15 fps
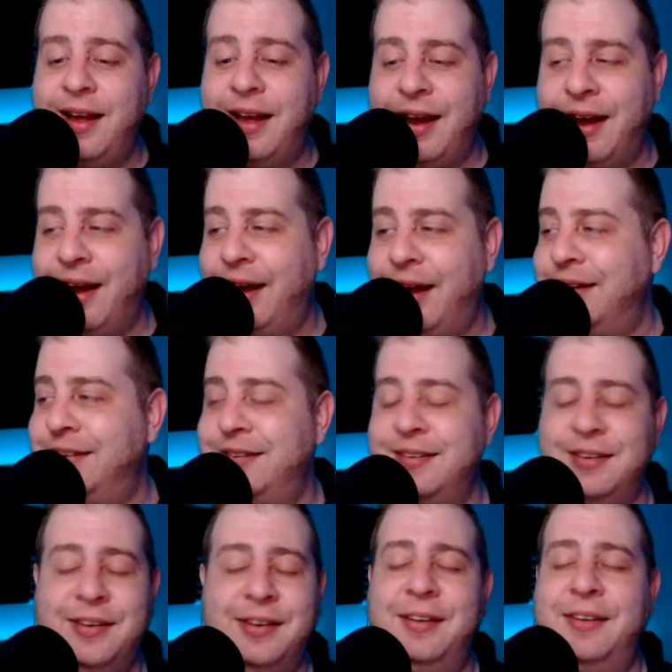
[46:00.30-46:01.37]
and
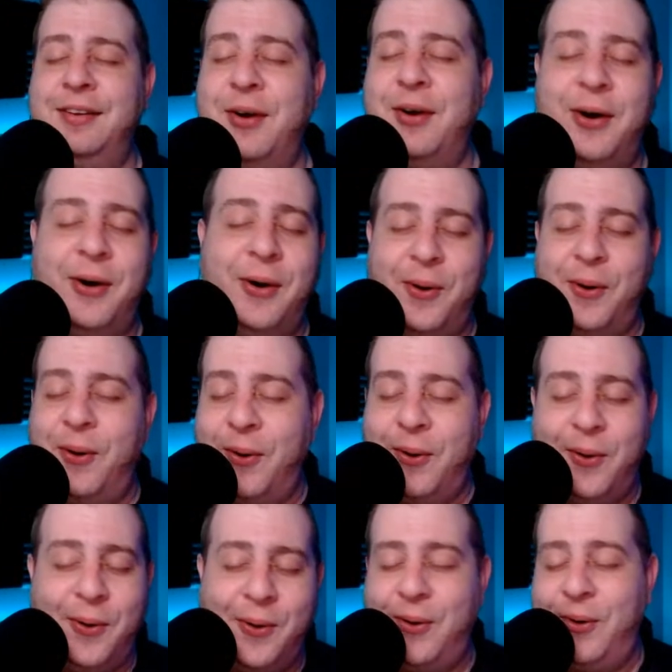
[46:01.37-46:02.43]

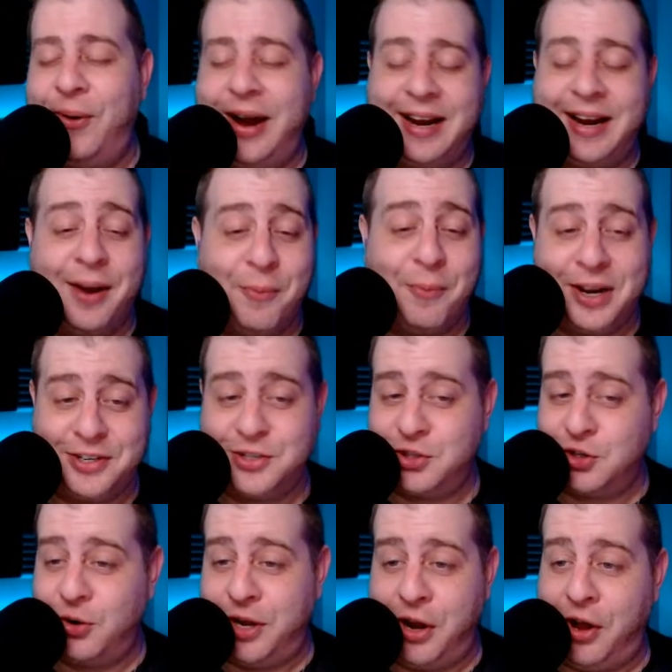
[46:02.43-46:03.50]
I can't wait to
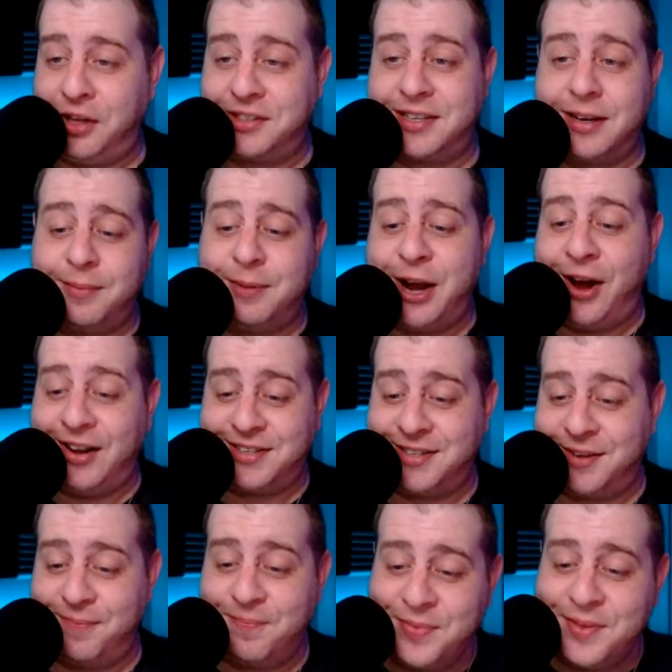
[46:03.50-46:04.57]
show y'all. It's gonna be
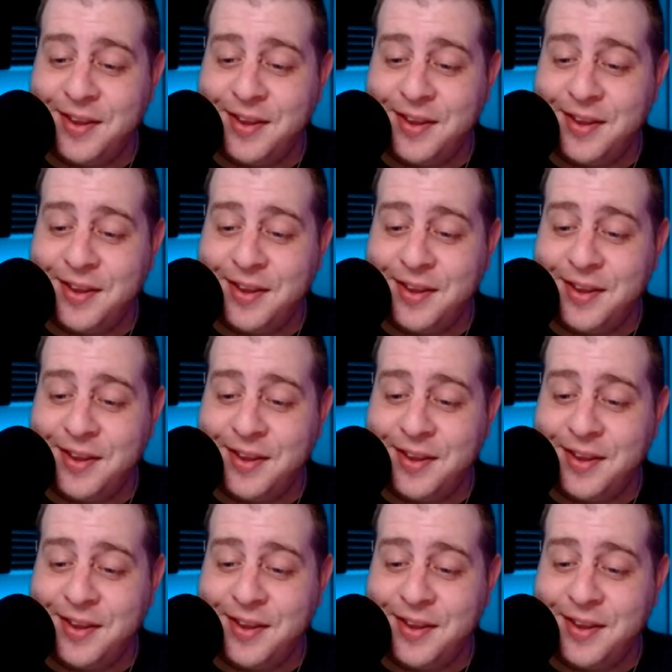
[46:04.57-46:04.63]
awesome.